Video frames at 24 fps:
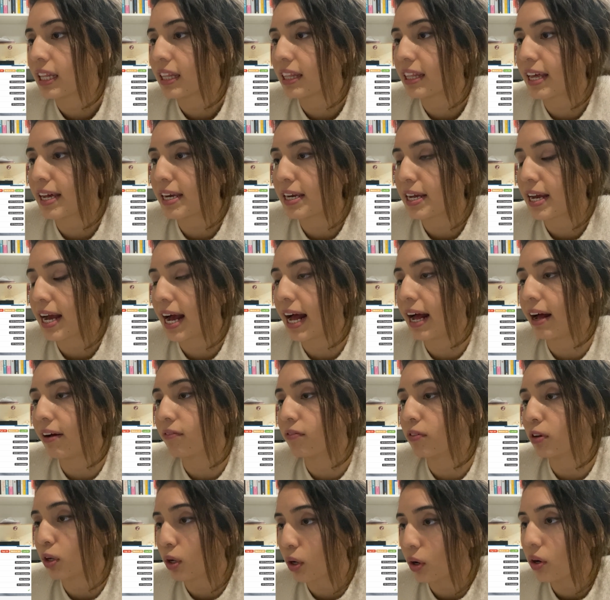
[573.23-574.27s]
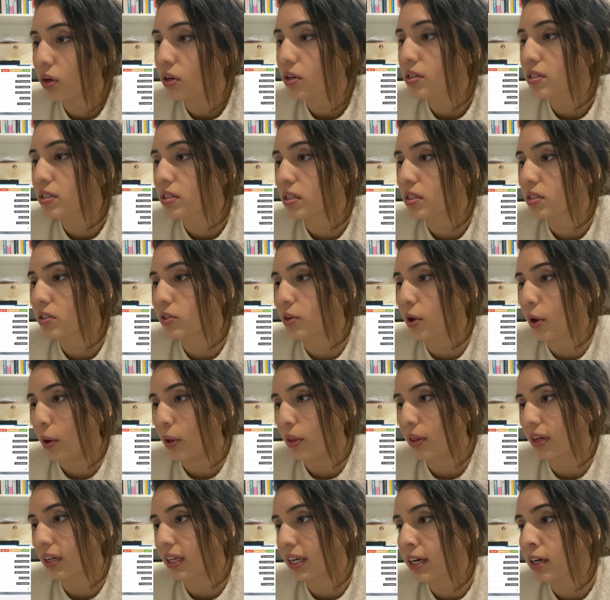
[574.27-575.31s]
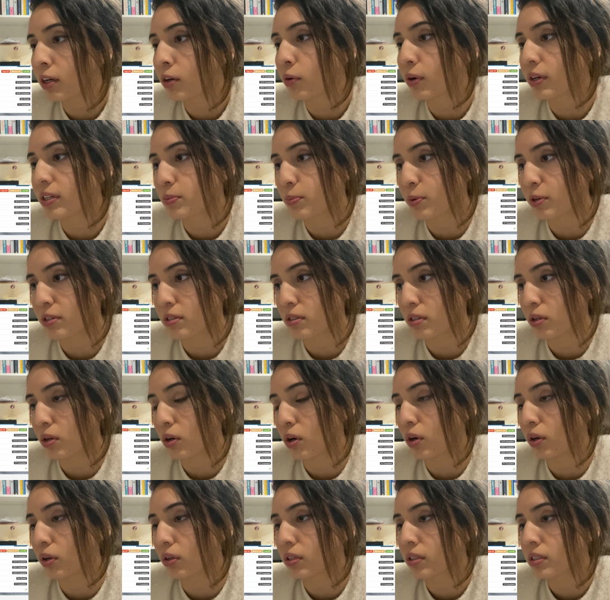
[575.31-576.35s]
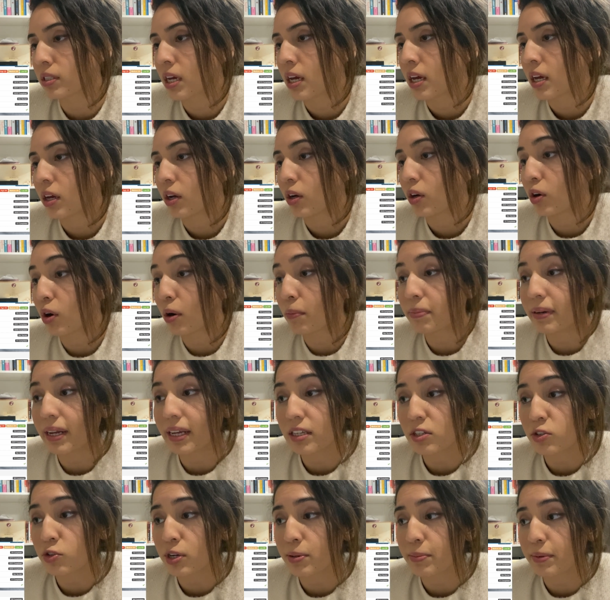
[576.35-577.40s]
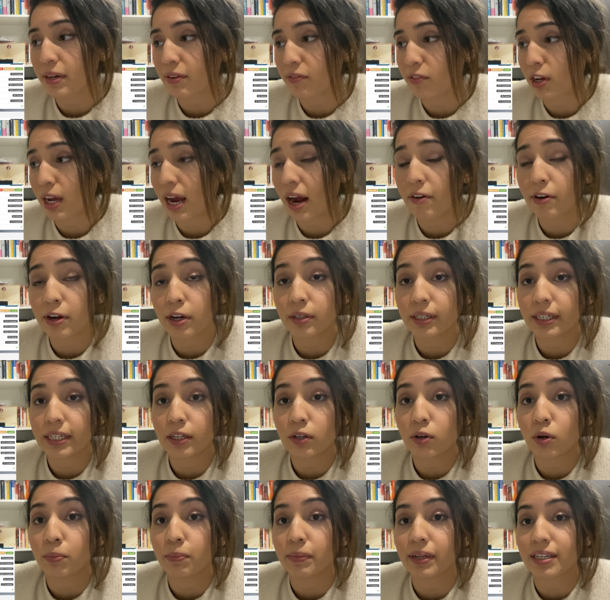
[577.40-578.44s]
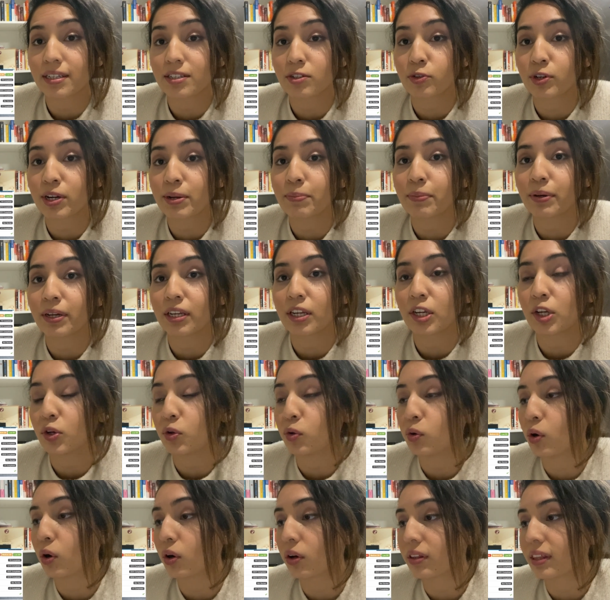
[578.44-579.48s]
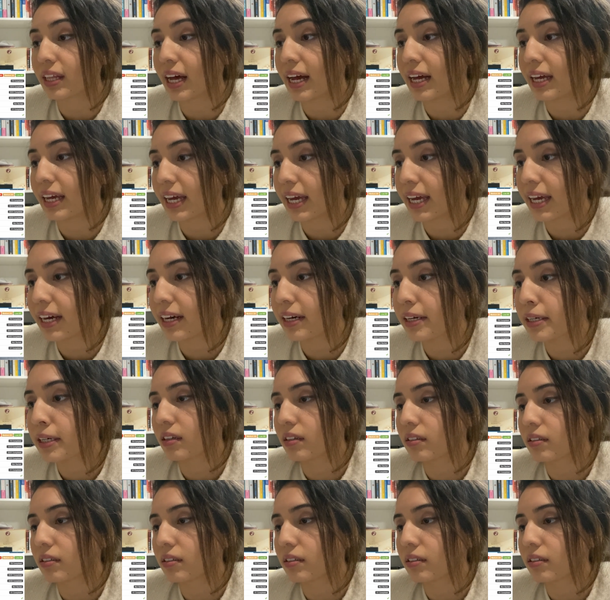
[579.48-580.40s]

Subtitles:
Then you have logs, so the clinical experience log, complex treatment, if you carry out any complex treatment, you log that here.